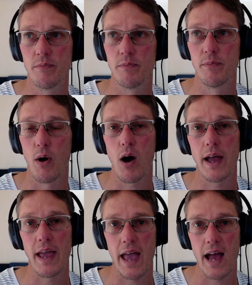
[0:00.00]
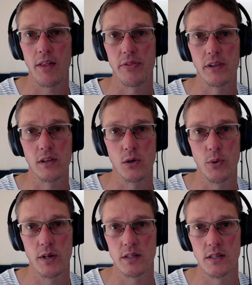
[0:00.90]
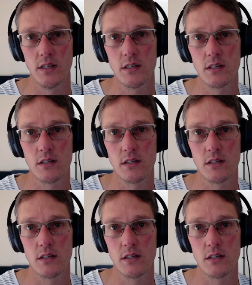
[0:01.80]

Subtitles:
buy out the liquidity